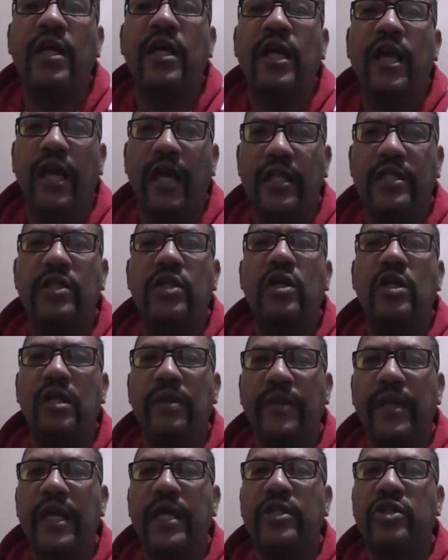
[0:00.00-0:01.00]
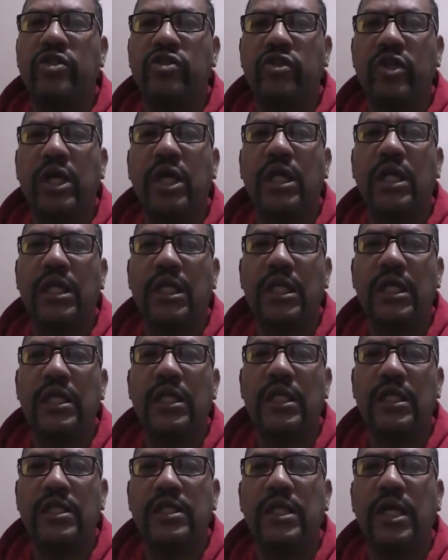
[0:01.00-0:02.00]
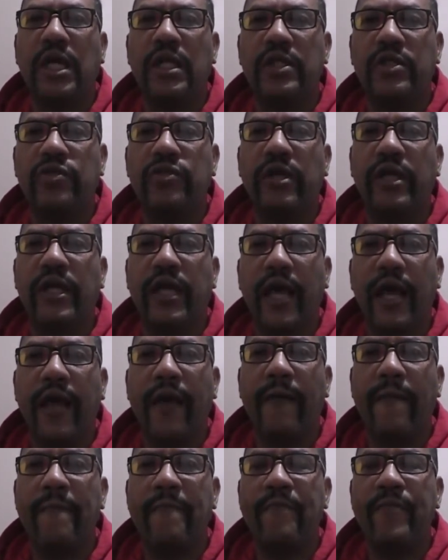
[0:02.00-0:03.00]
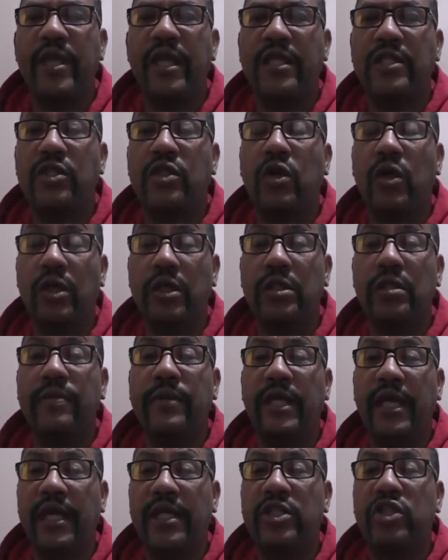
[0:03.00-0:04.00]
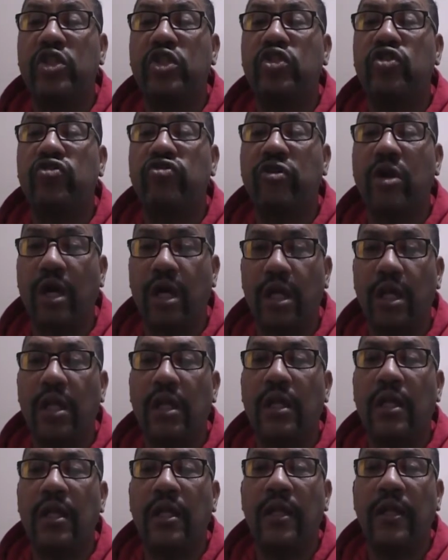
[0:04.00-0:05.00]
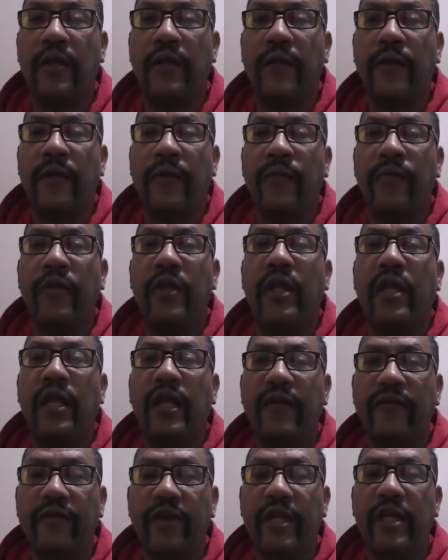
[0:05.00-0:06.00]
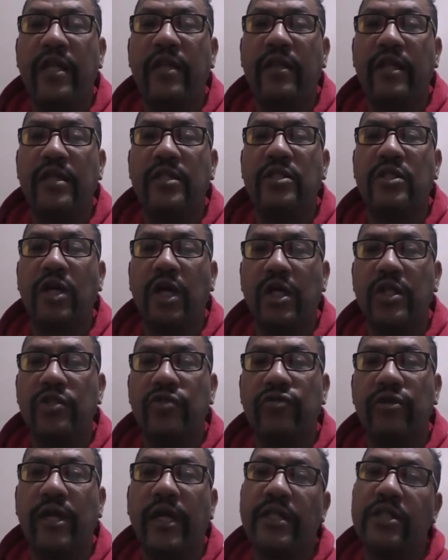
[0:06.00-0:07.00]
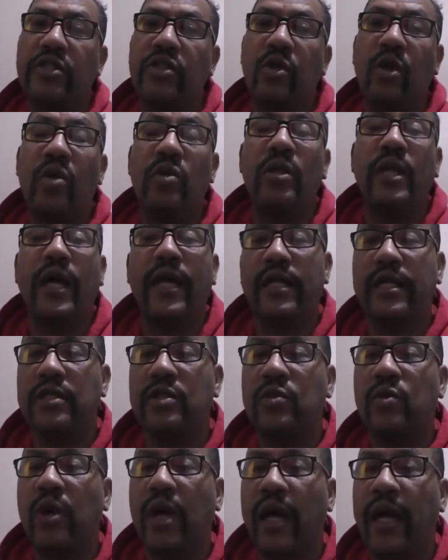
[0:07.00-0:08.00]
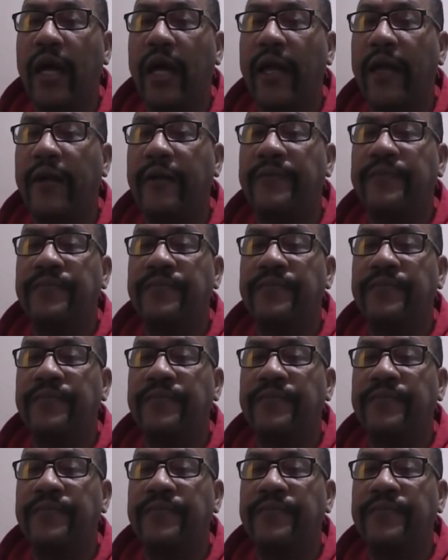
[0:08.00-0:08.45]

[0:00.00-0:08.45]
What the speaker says: it's going to be a struggle in this country, yeah? It's going to be a struggle living in this country. And so that is why